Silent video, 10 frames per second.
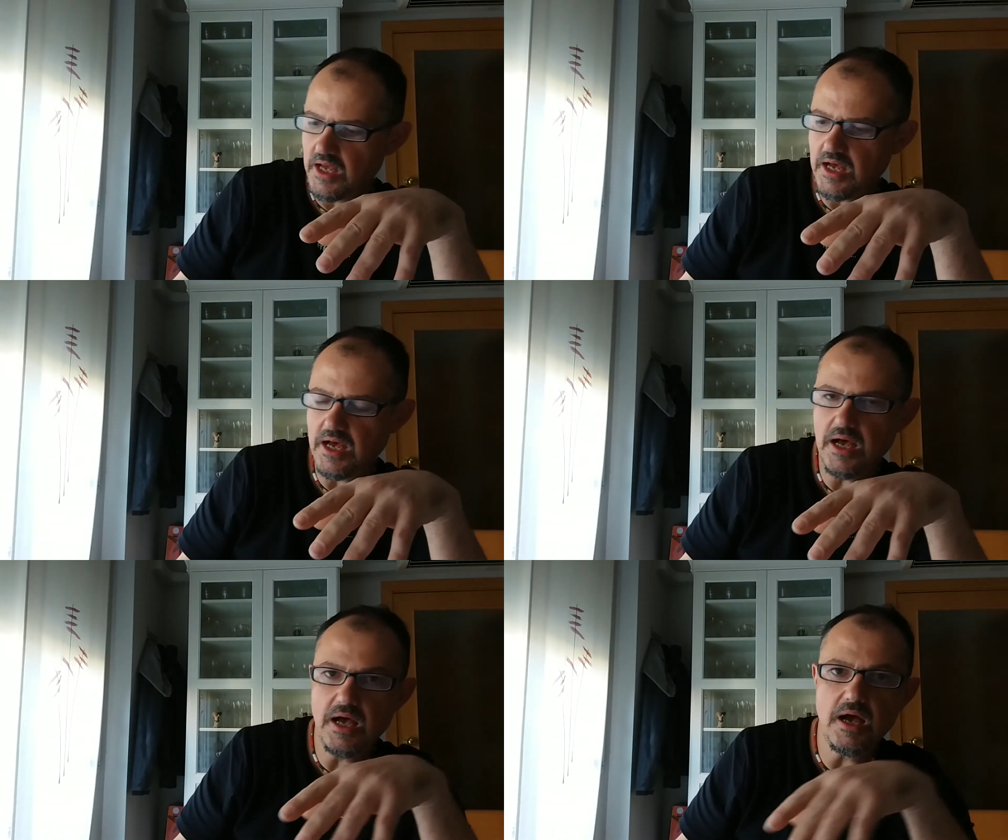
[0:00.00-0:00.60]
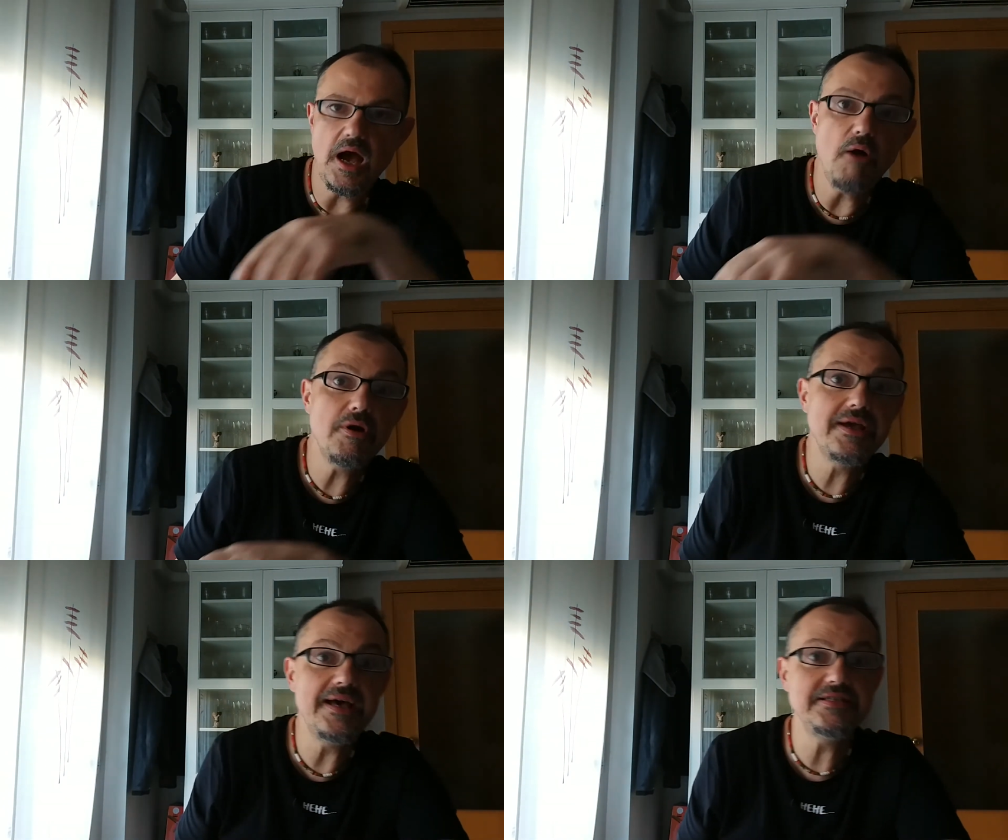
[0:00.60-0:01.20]
Uh,
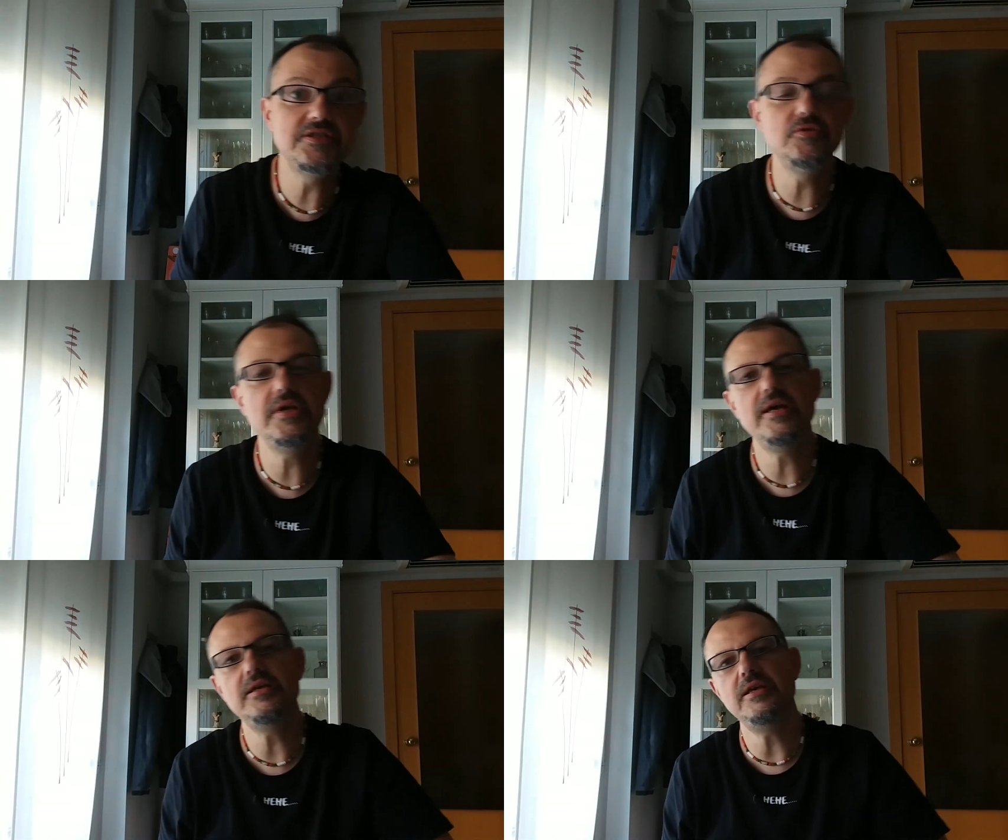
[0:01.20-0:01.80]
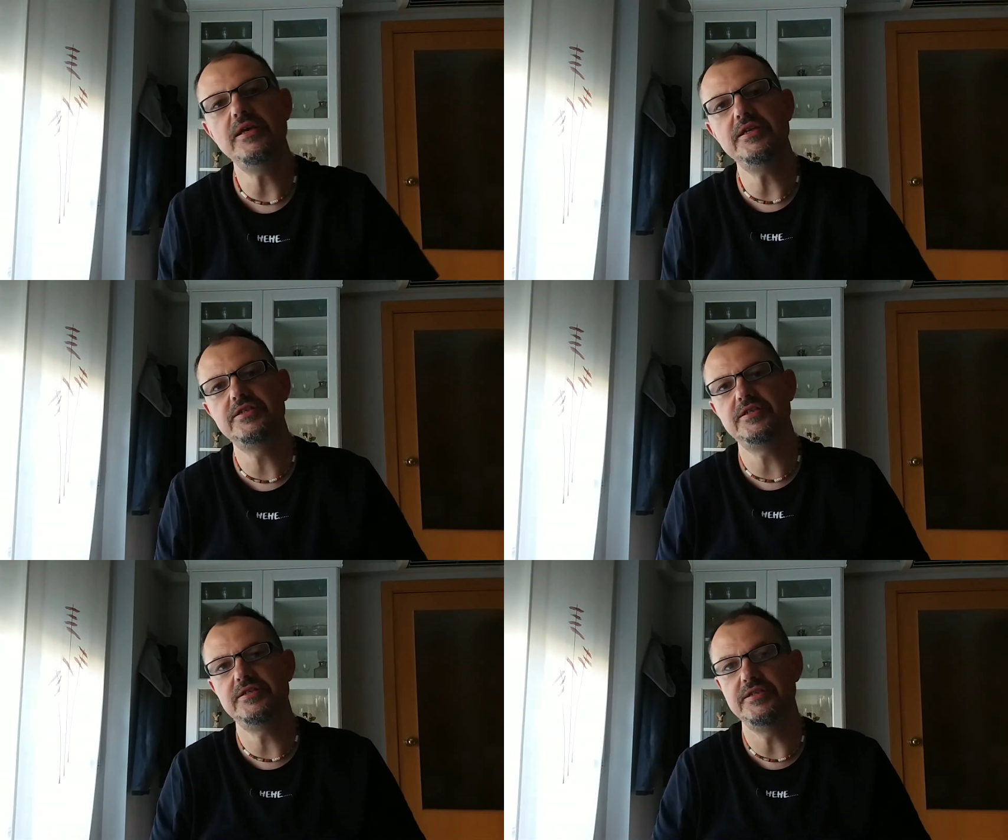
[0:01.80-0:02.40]
our guest today
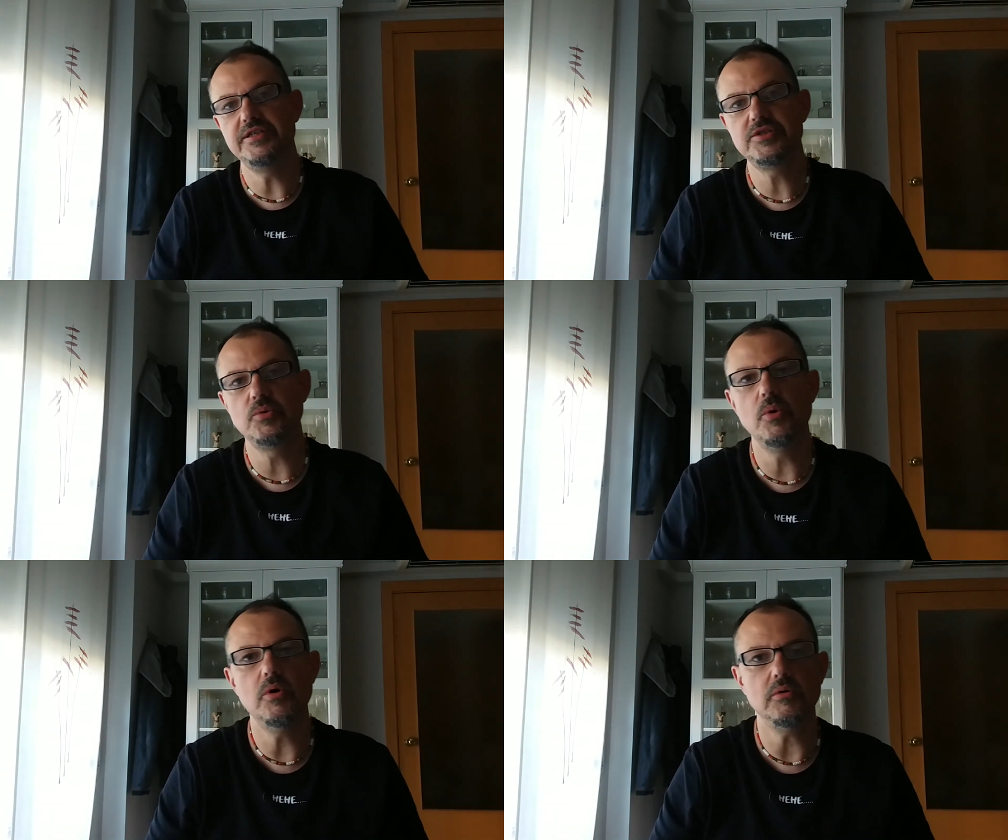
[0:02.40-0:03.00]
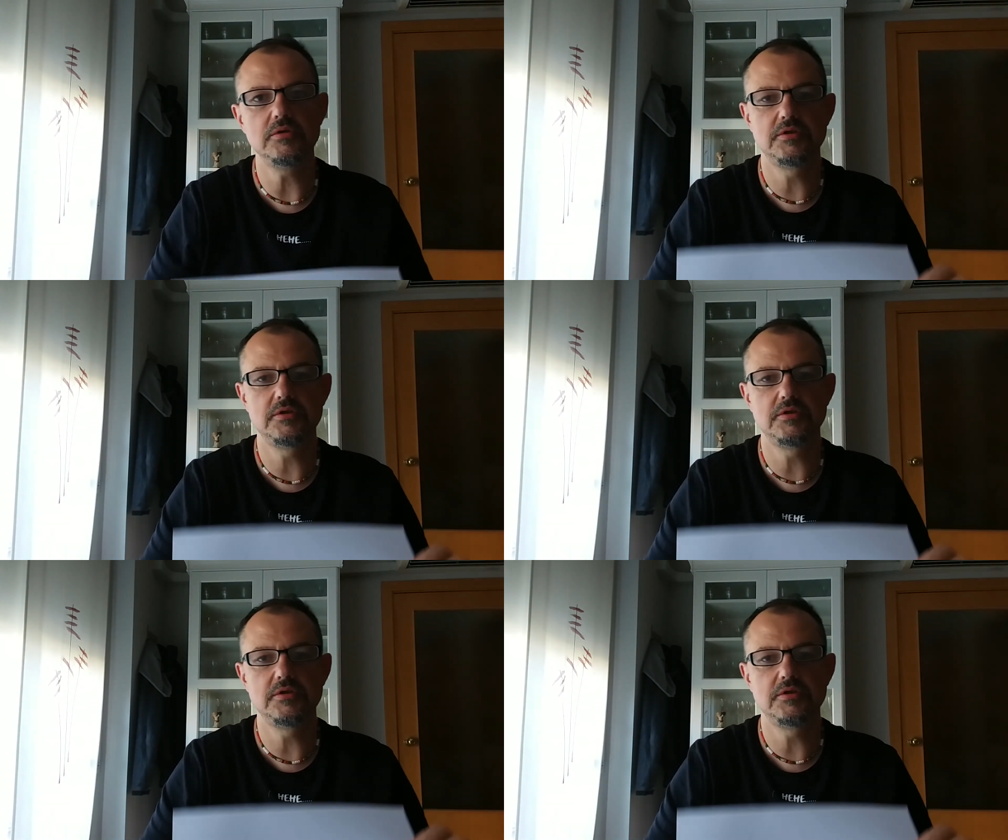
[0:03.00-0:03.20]
is this word,